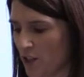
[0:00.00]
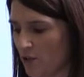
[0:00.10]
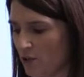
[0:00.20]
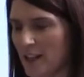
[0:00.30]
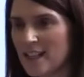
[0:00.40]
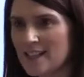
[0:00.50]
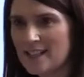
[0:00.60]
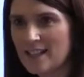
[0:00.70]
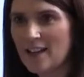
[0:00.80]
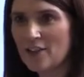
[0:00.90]
of
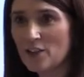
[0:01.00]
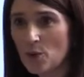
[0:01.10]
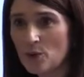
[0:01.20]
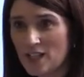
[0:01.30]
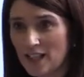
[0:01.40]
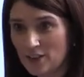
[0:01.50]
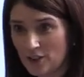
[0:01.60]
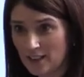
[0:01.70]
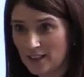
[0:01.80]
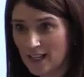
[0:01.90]
raising their own
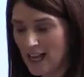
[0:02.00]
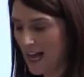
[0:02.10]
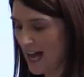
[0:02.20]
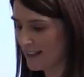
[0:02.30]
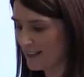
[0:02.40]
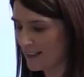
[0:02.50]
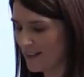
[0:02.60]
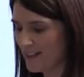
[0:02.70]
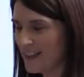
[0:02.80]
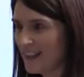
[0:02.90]
children, and
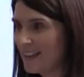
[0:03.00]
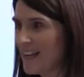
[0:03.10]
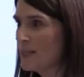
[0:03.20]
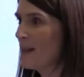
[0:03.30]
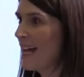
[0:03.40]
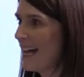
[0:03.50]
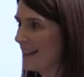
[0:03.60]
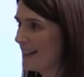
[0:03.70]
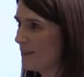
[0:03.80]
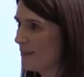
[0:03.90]
they think that's
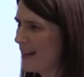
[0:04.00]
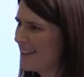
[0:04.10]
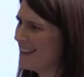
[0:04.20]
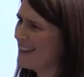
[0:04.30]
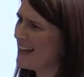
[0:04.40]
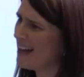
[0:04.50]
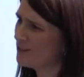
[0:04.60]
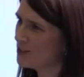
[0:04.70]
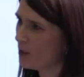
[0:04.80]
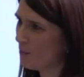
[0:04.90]
behind them, and then they
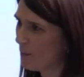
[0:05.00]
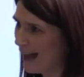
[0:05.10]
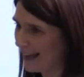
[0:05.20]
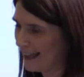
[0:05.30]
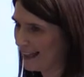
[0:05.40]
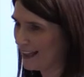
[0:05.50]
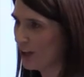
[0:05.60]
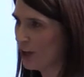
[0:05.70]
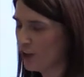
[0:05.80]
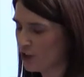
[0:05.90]
have to come back in
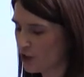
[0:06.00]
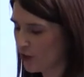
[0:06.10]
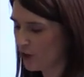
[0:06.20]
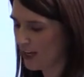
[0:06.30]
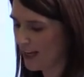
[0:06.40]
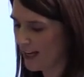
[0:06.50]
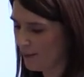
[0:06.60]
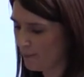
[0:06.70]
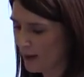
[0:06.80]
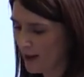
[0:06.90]
to
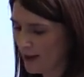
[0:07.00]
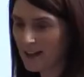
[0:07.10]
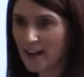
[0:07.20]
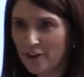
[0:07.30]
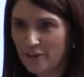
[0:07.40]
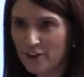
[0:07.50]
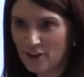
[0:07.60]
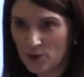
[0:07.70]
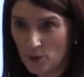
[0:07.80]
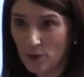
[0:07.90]
care for
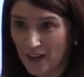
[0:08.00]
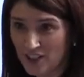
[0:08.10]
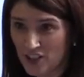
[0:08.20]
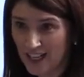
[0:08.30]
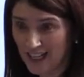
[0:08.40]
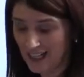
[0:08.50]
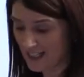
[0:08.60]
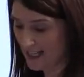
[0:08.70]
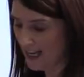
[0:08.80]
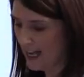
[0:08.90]
their own grandchild.
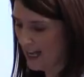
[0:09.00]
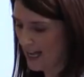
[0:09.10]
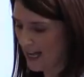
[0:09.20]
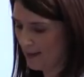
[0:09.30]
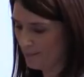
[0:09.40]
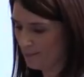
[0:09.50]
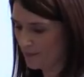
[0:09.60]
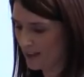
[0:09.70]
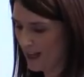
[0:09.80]
And